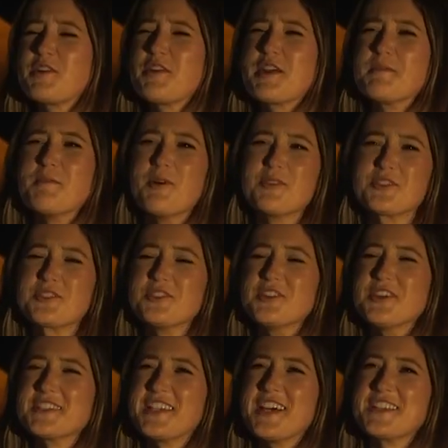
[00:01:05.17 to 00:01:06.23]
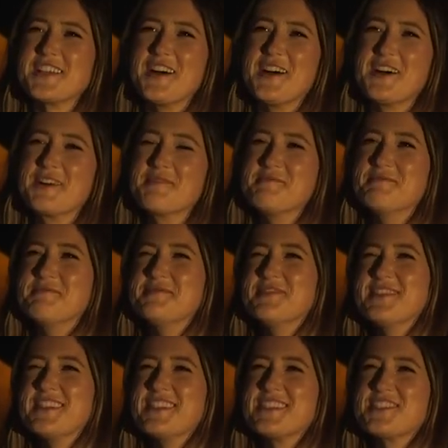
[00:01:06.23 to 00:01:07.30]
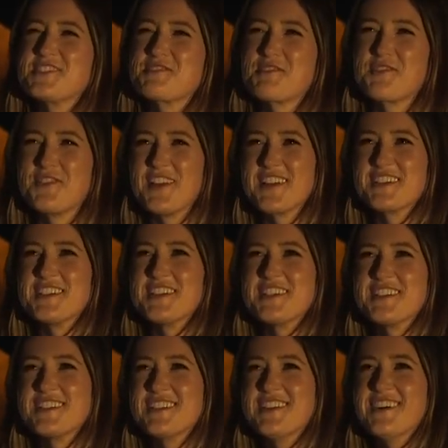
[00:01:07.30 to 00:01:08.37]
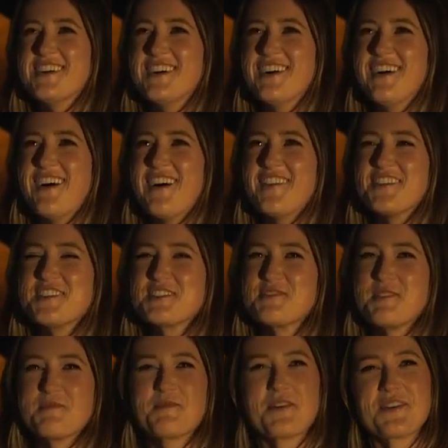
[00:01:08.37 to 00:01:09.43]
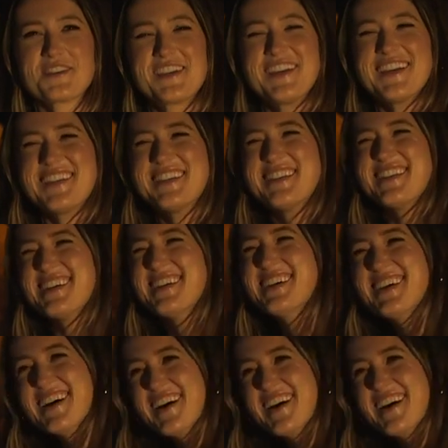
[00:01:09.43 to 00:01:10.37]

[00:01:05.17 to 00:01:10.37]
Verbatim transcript: I was very emotional at that time, just reflecting on this one person.